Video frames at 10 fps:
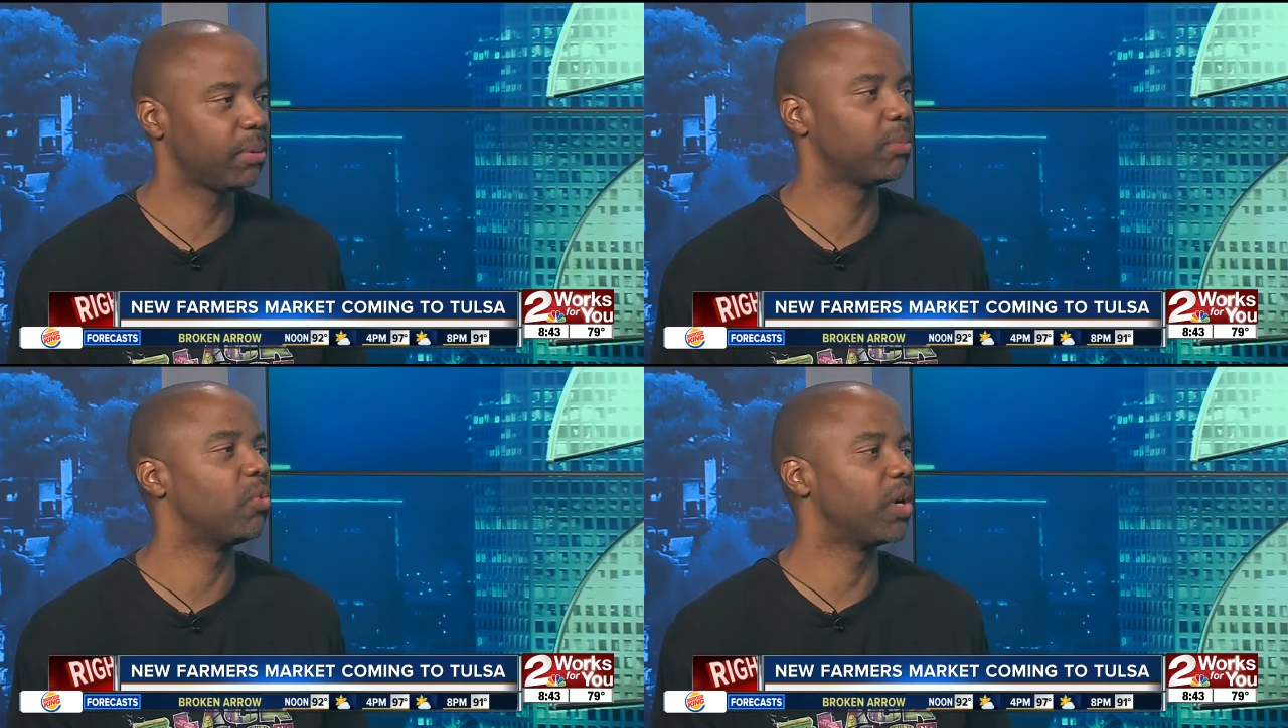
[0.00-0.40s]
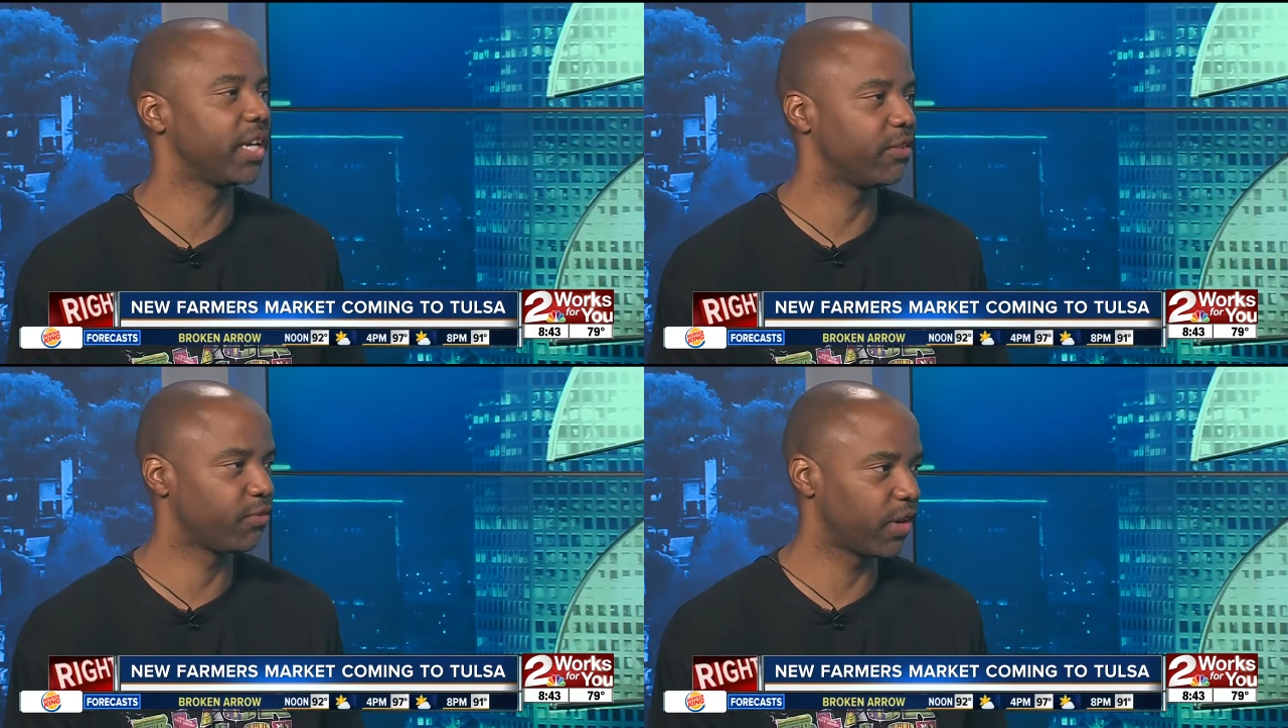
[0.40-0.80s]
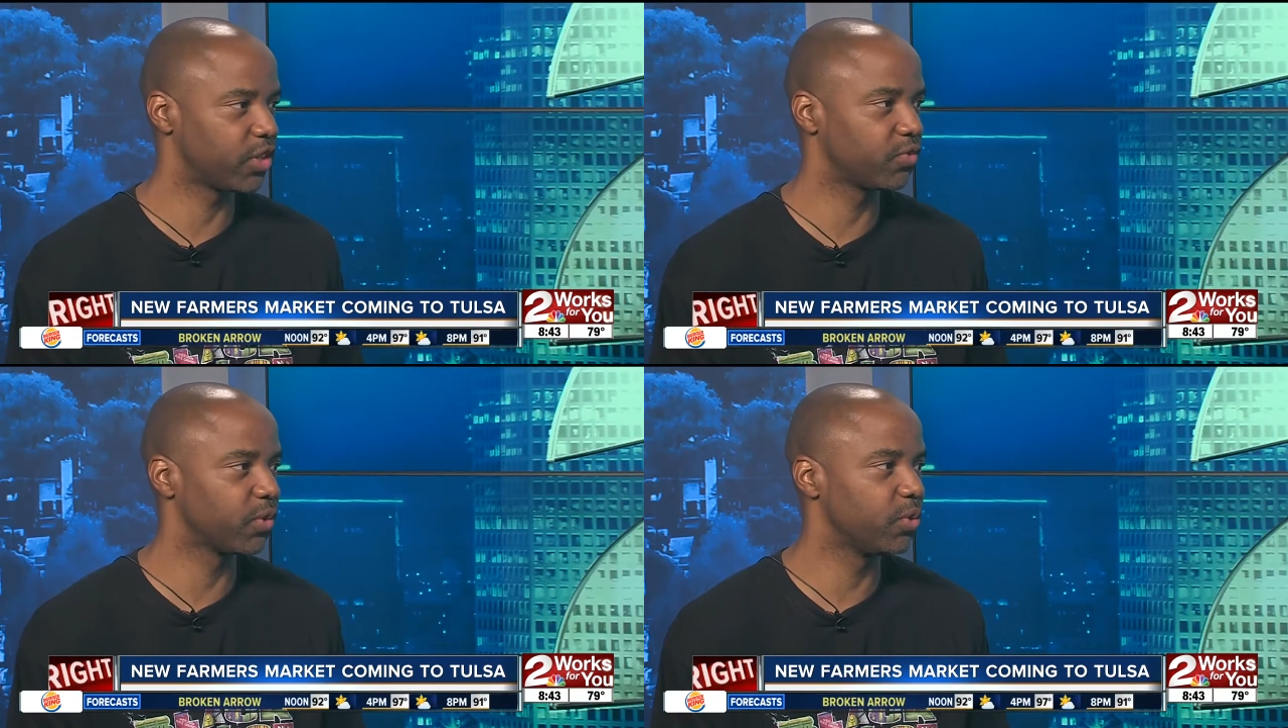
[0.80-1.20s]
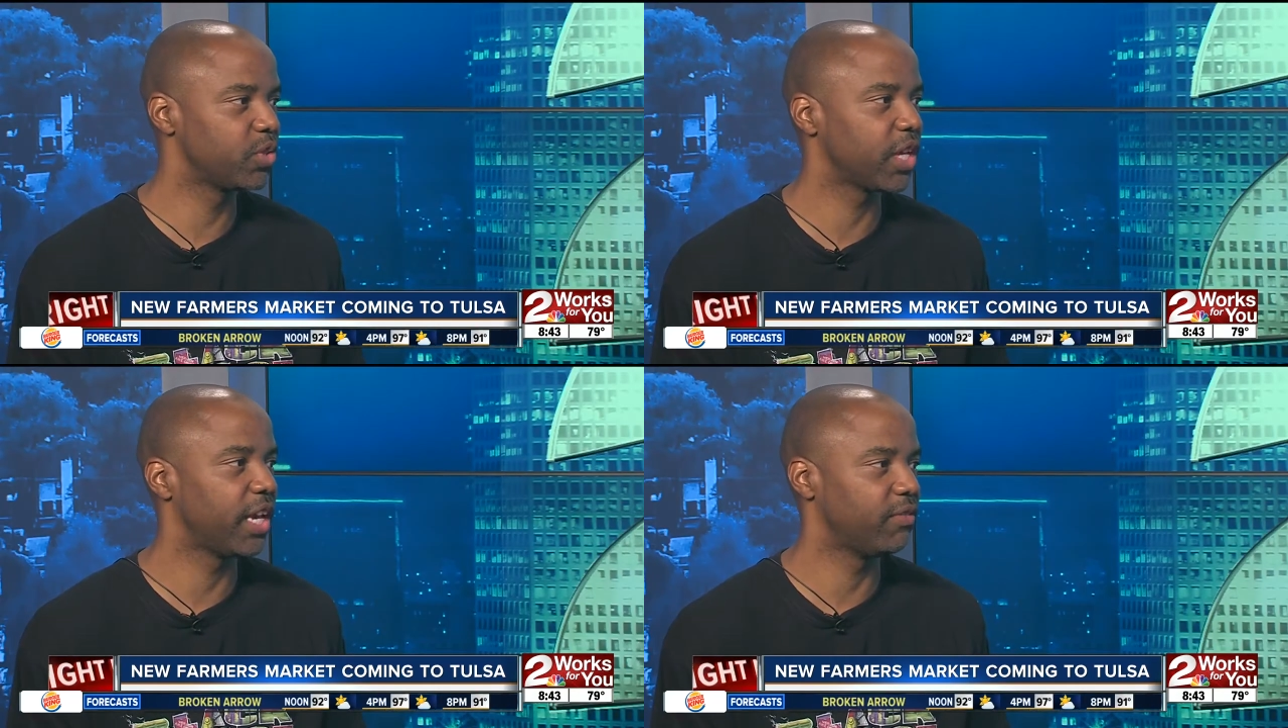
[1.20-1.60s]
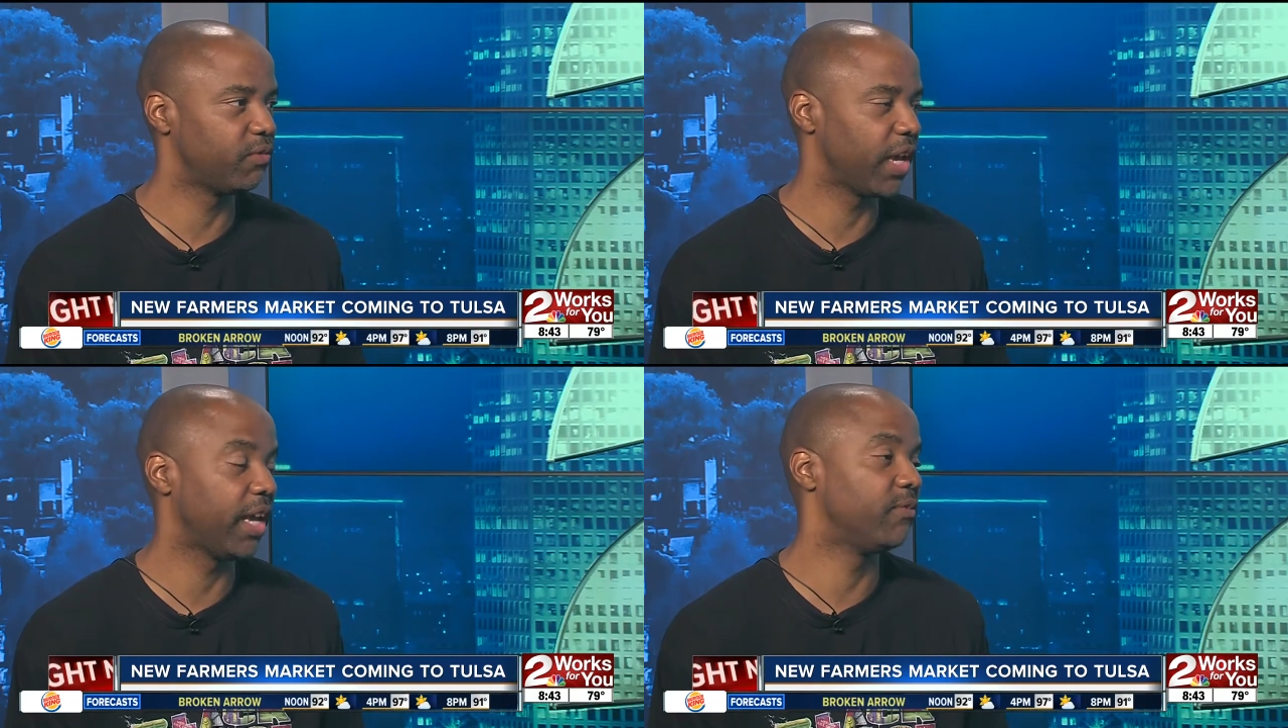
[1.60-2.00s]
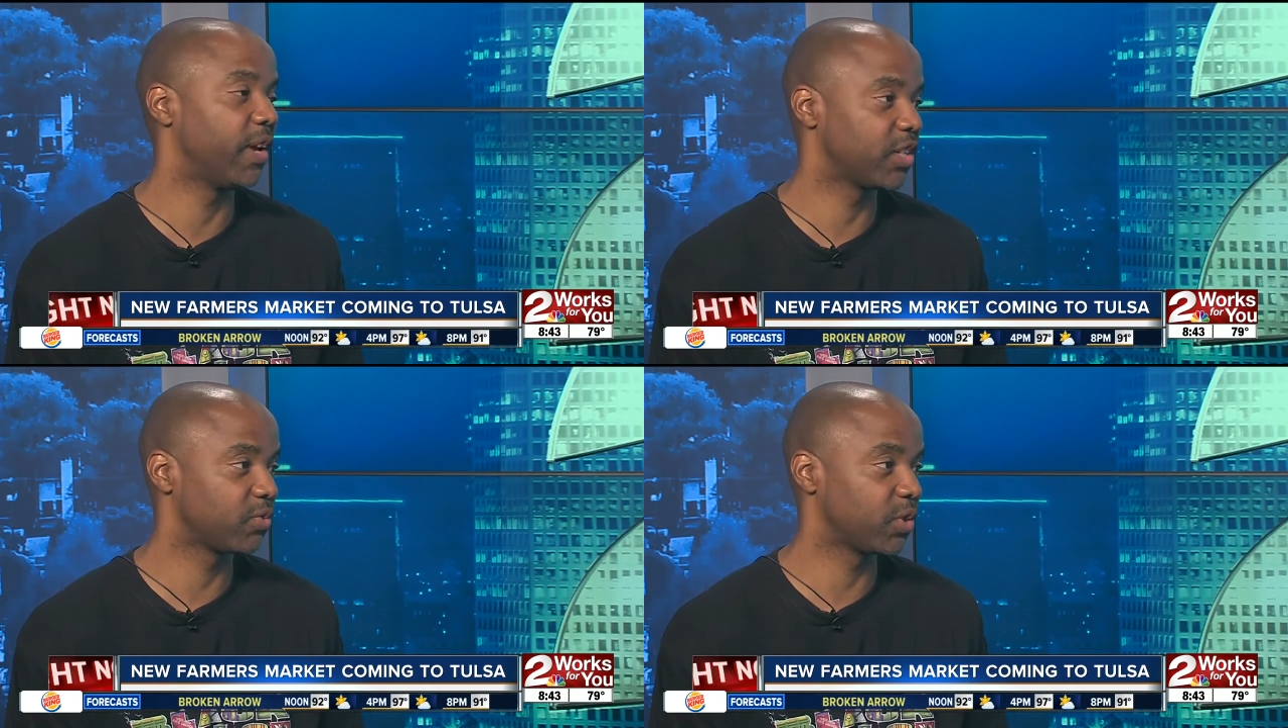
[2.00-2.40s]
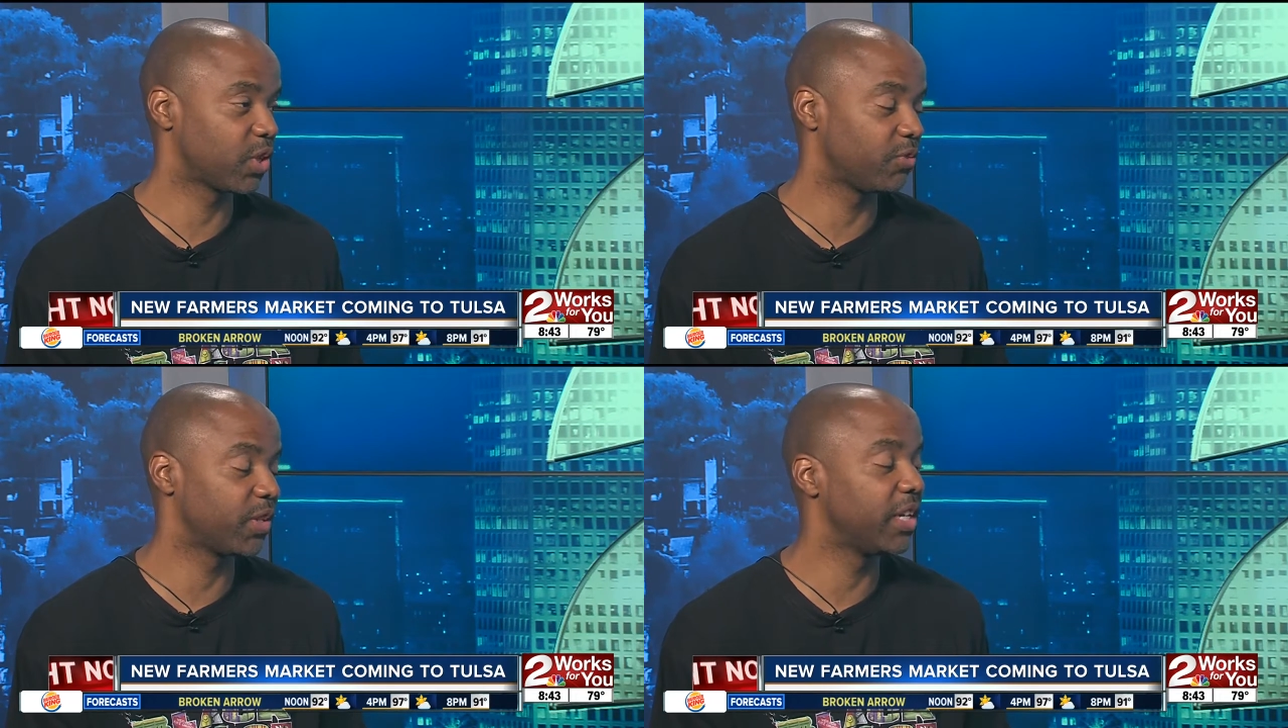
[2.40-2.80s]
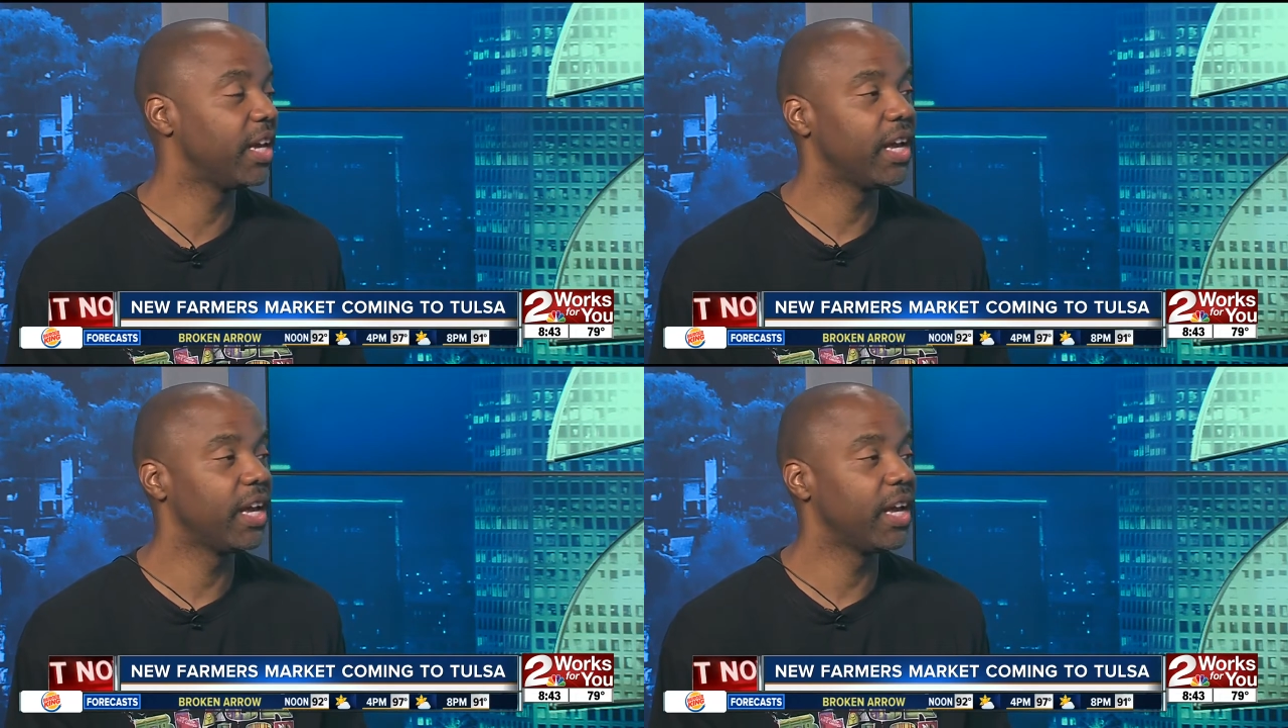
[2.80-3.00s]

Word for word: people want to get fresh fruits and, and vegetables, hopefully,